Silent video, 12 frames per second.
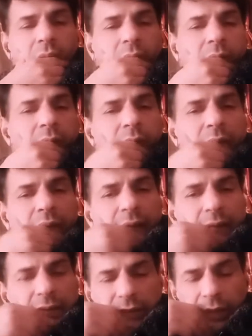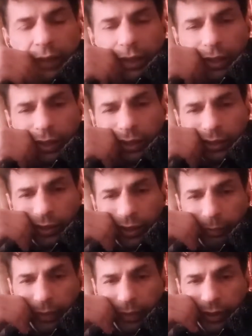Why is that
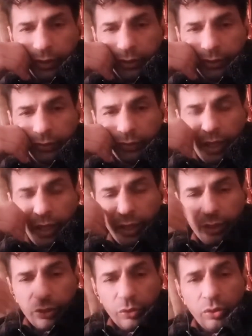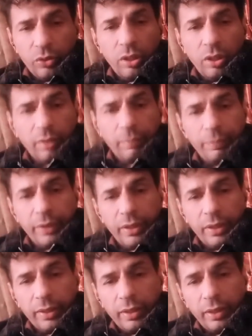happening? Why are you not appearing
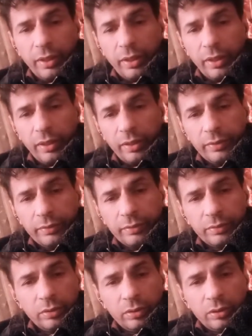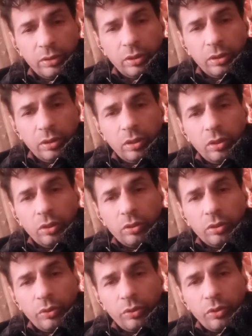again? You
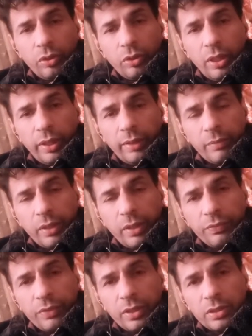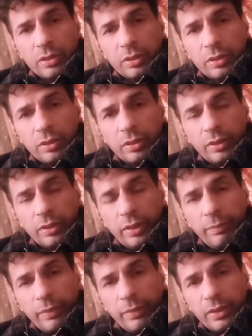don't like my face. It
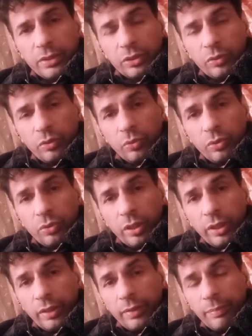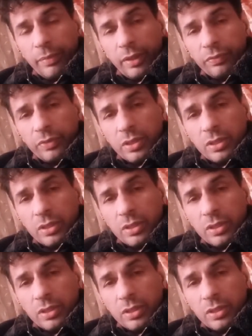means you don't hate my face.